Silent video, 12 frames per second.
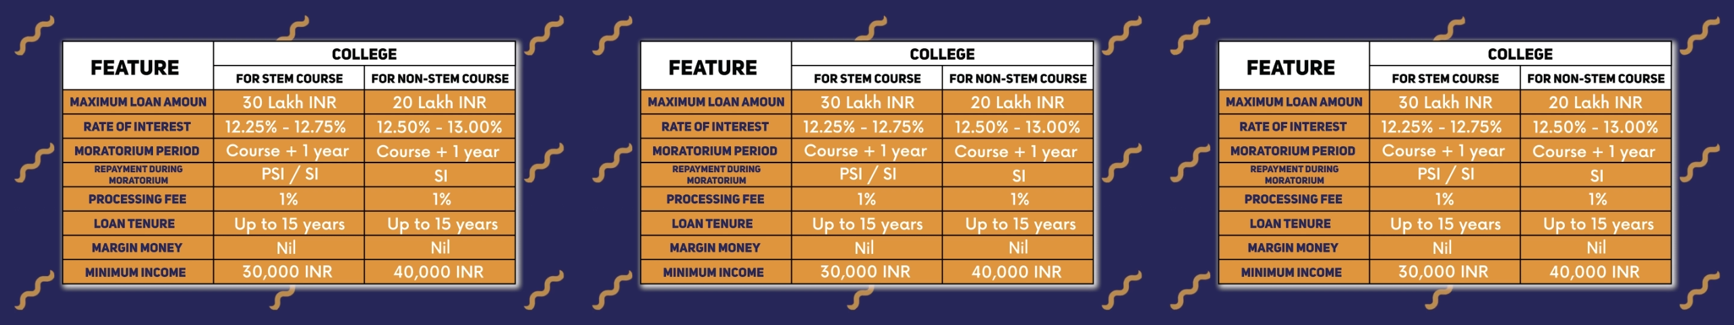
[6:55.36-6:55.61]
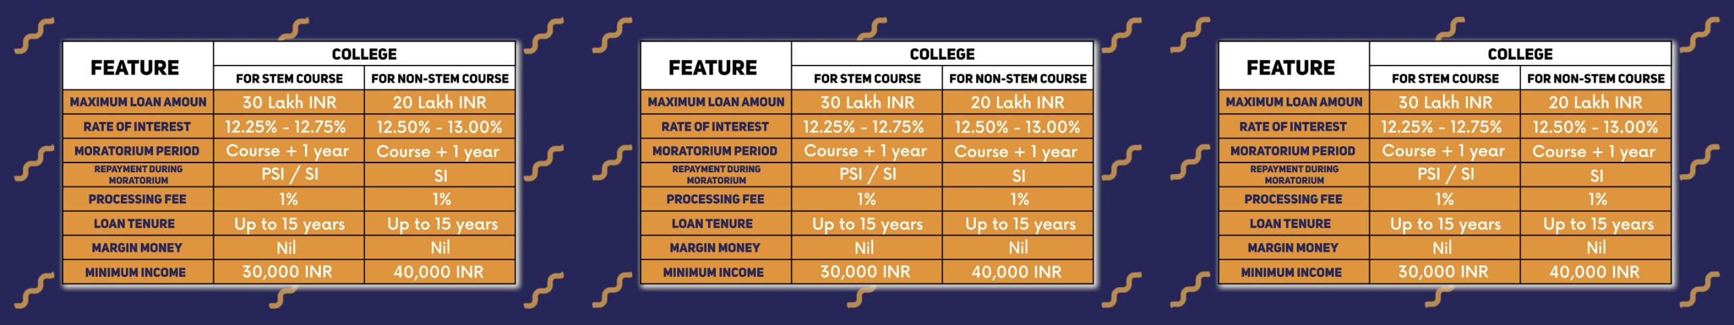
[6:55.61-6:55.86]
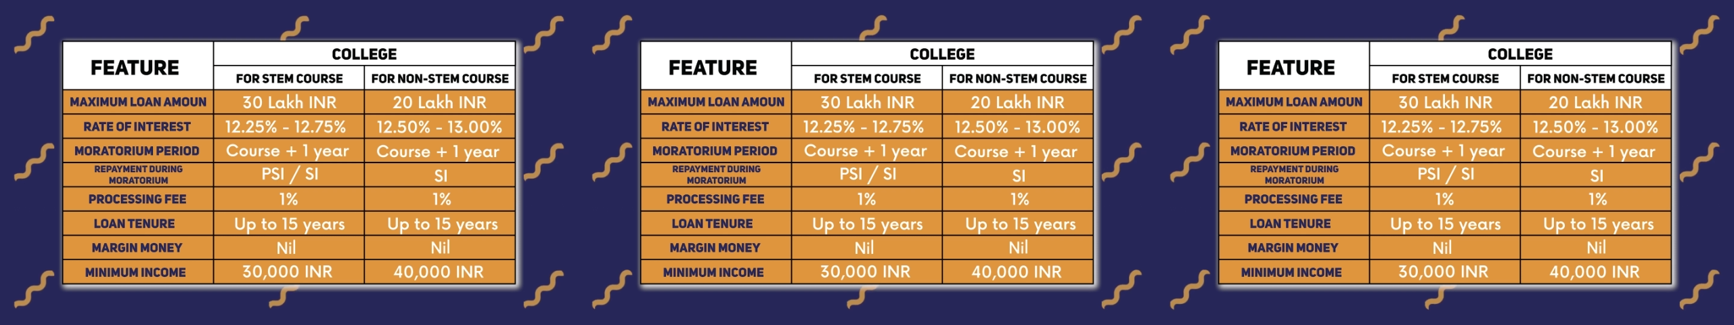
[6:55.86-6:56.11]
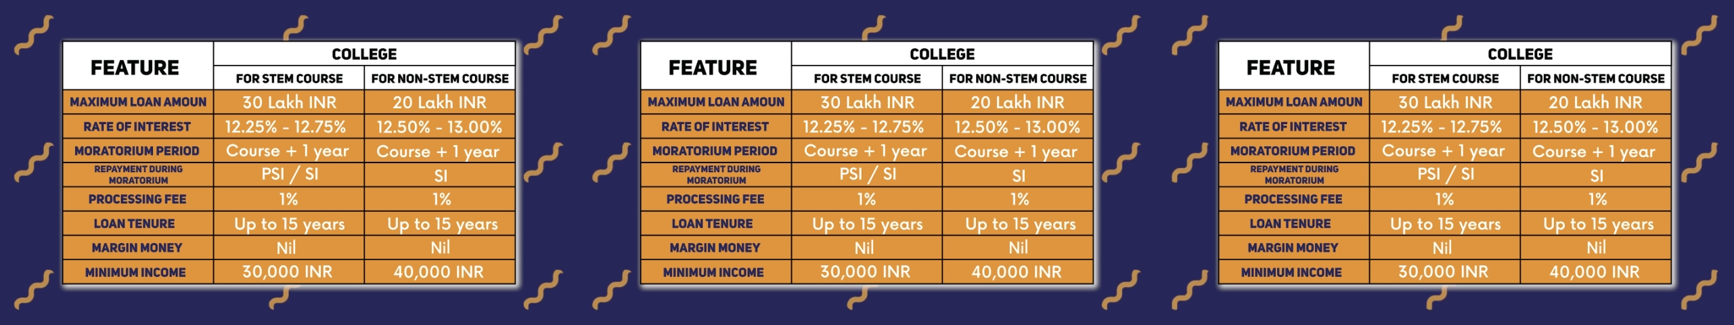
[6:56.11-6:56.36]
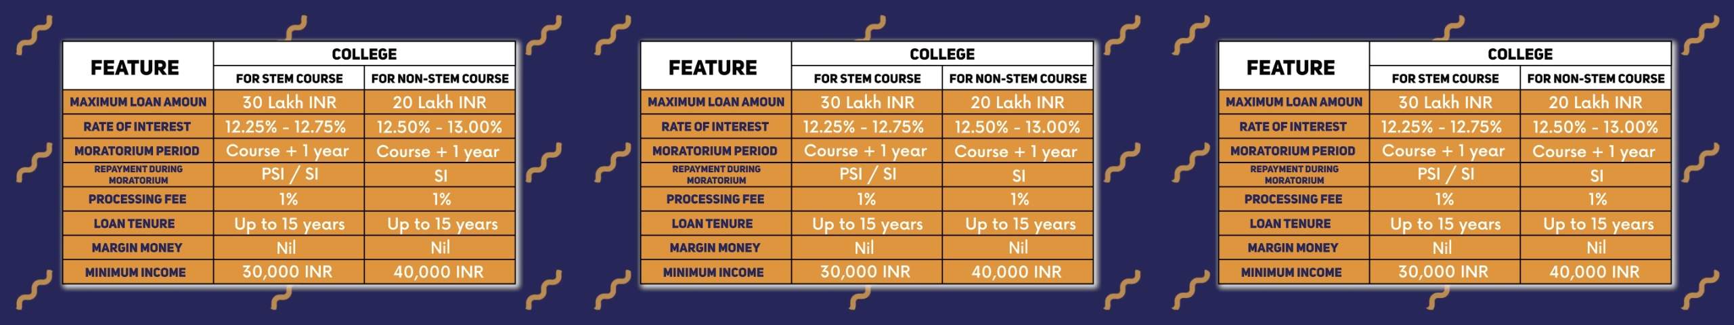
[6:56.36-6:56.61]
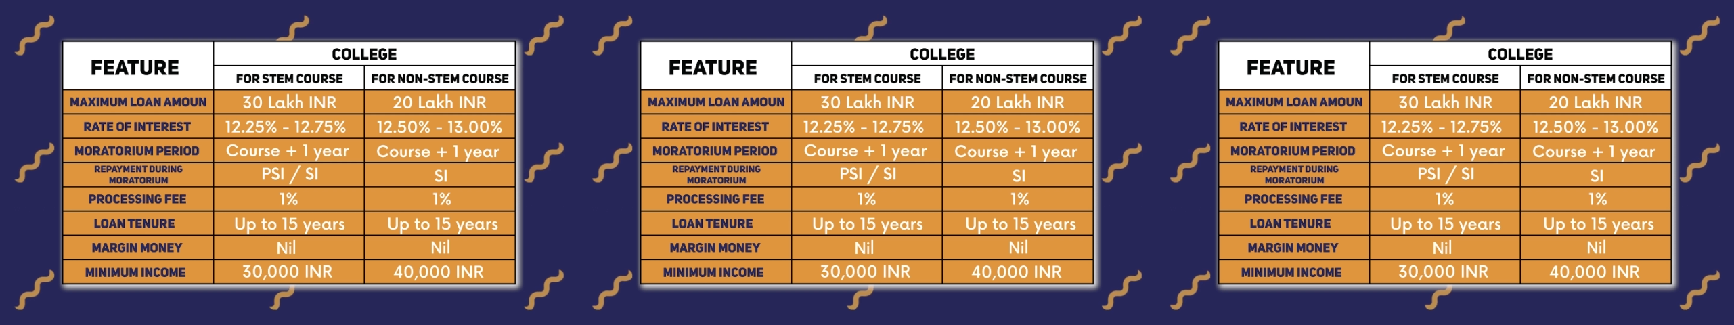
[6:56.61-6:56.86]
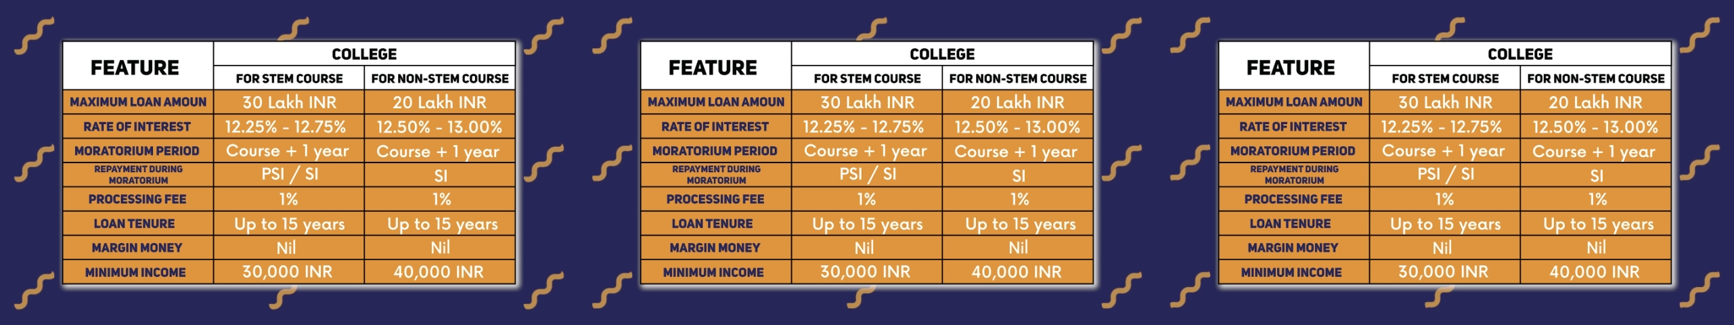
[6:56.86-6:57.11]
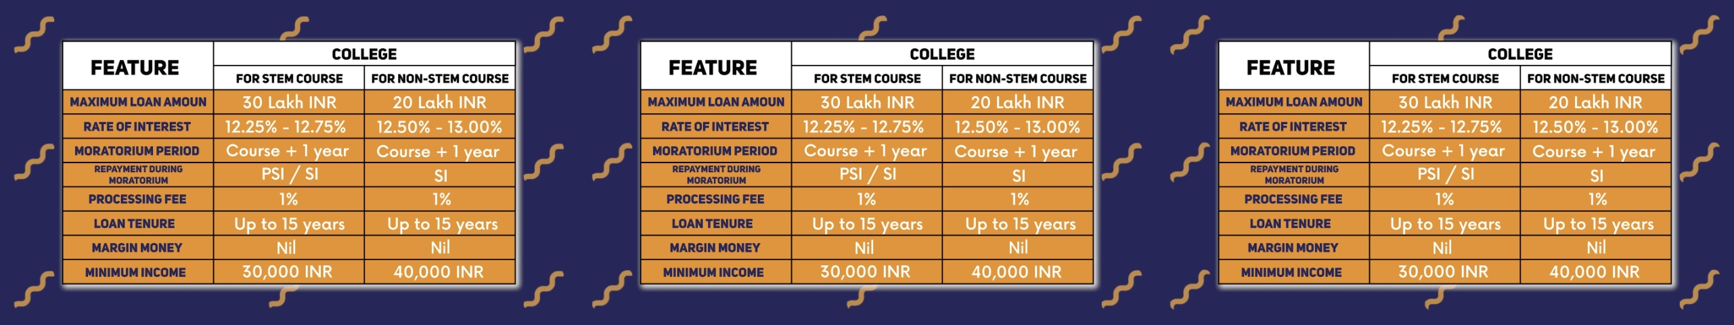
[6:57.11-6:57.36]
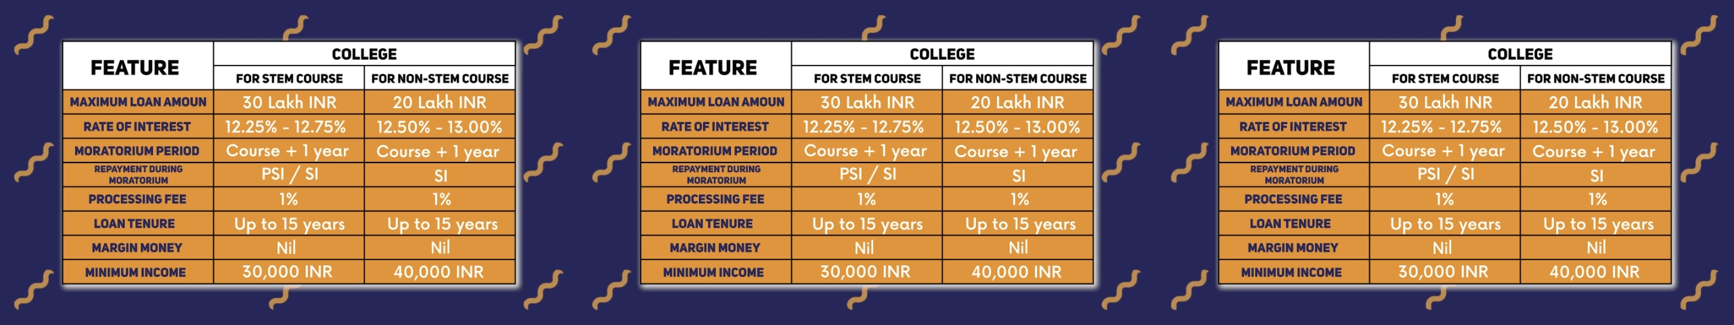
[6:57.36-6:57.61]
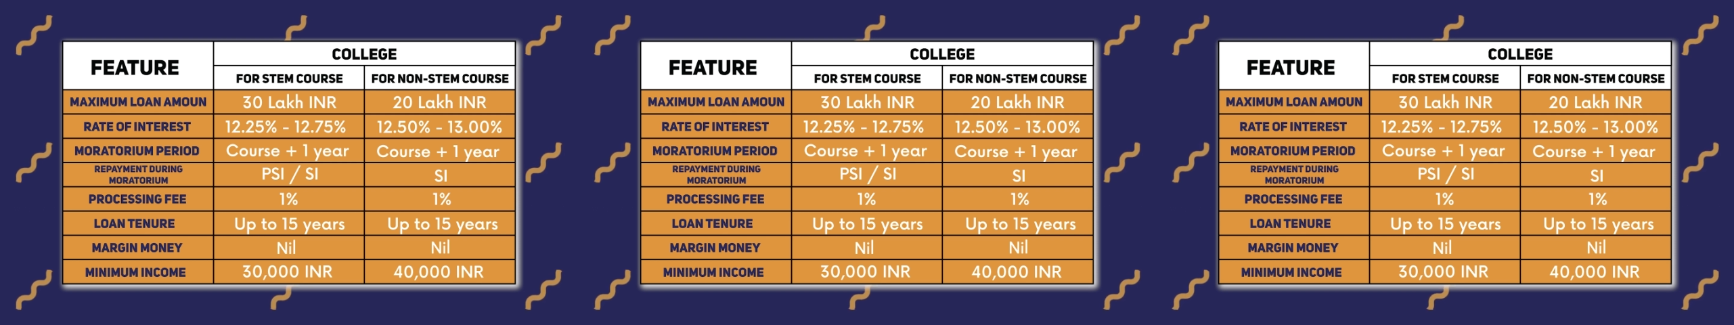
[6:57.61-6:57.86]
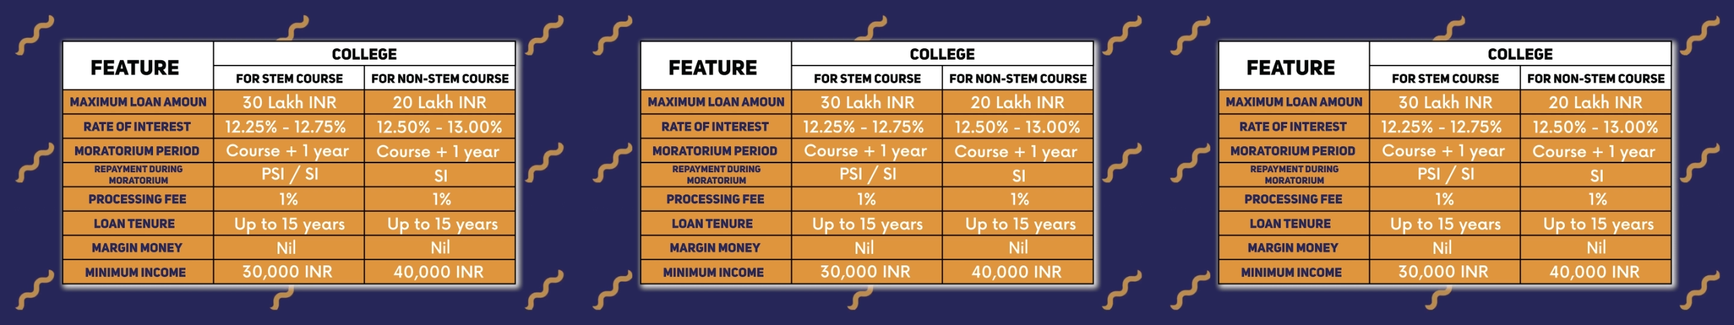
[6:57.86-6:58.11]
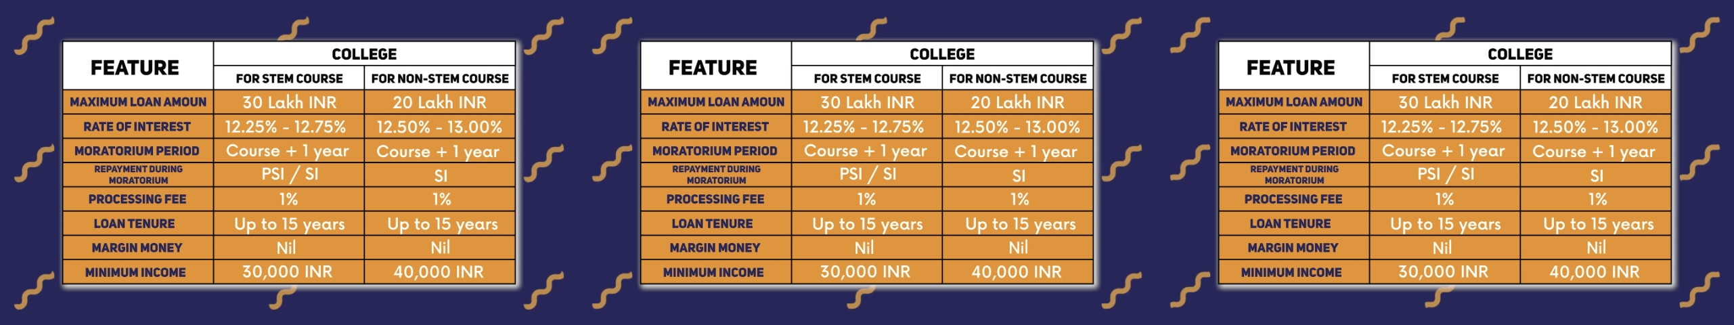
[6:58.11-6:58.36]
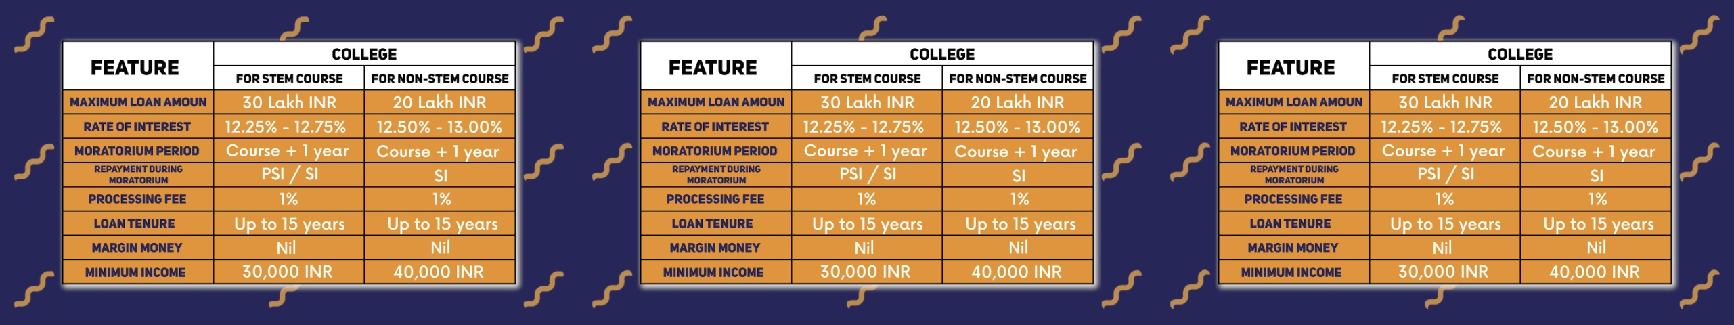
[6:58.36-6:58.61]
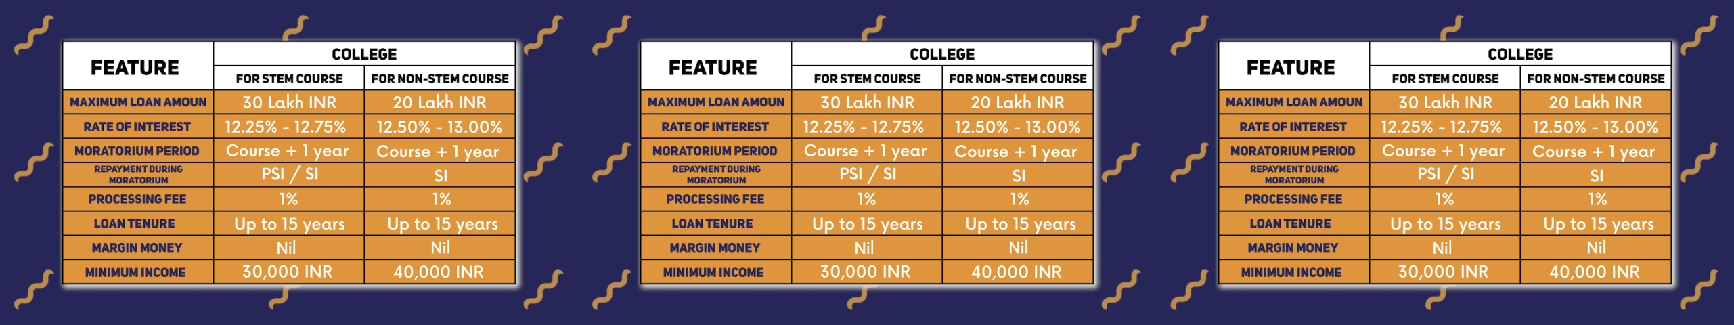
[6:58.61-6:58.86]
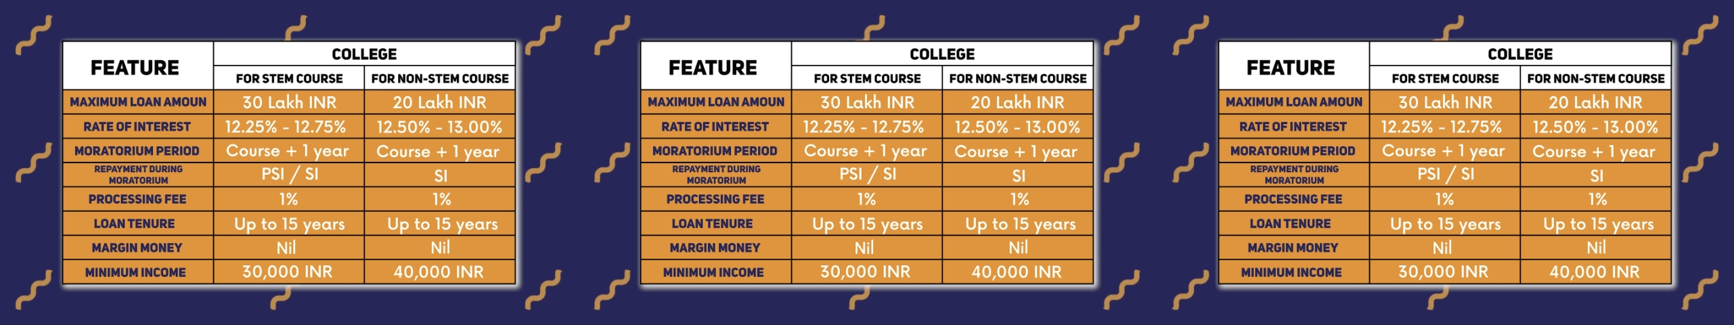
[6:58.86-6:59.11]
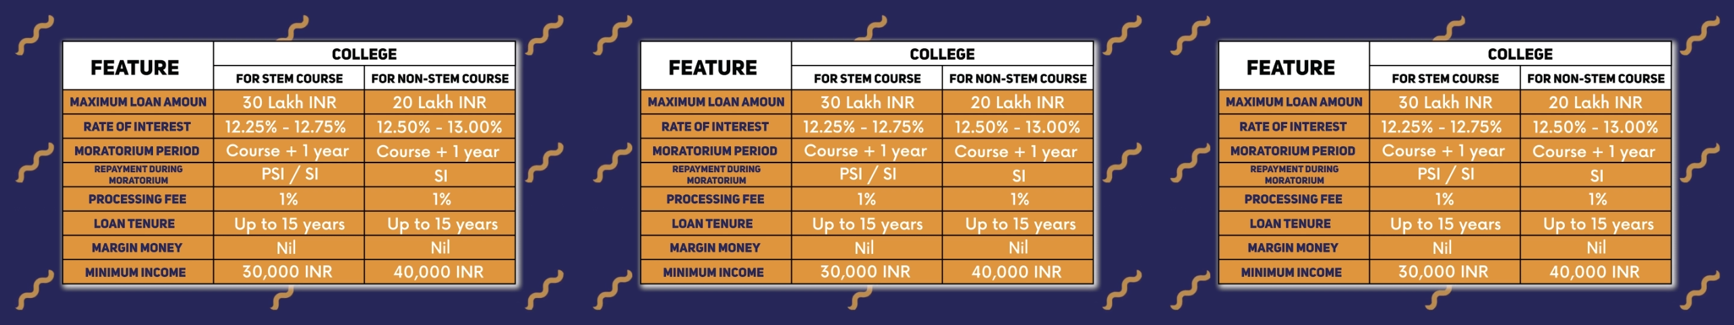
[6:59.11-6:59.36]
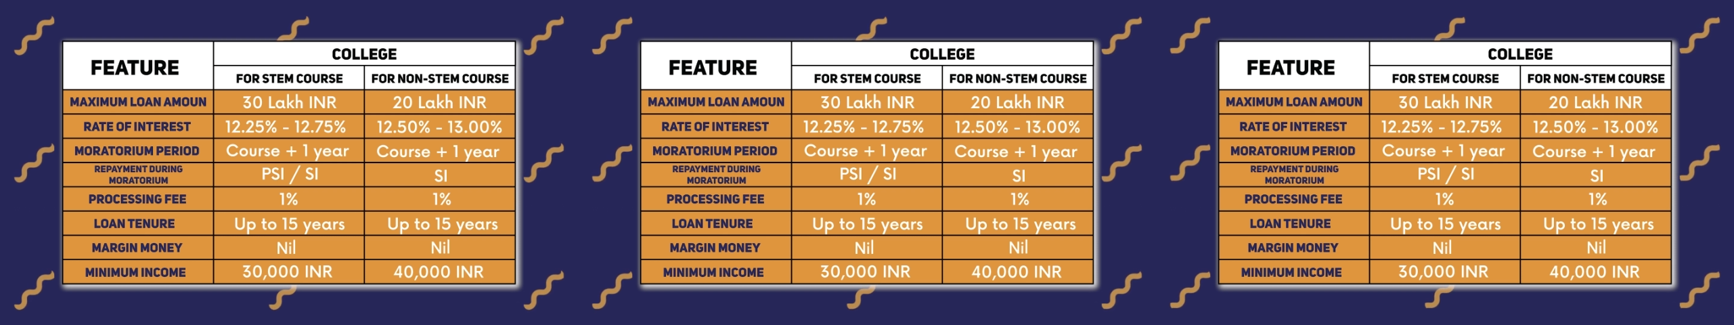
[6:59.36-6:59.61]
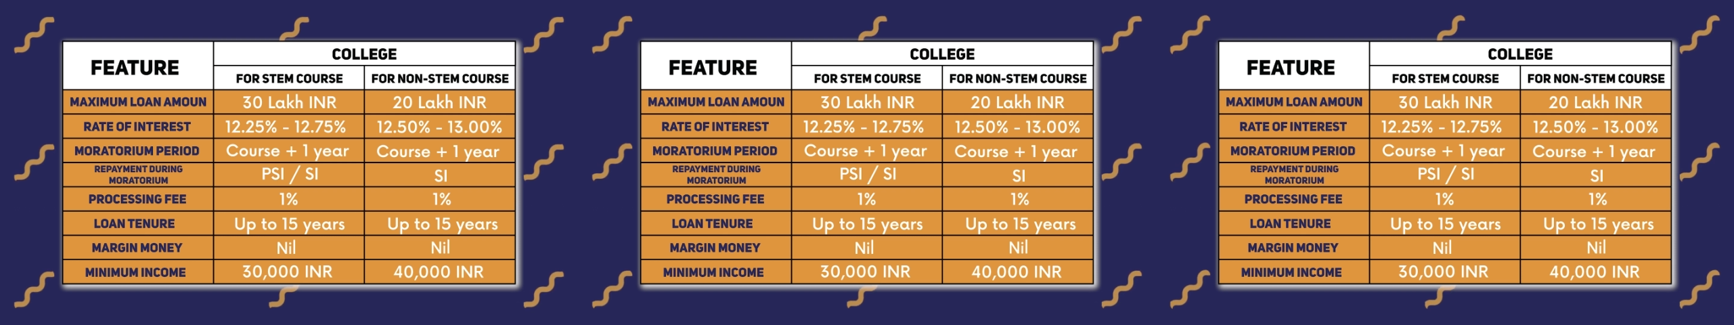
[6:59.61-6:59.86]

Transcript: [unreadable: no face in view]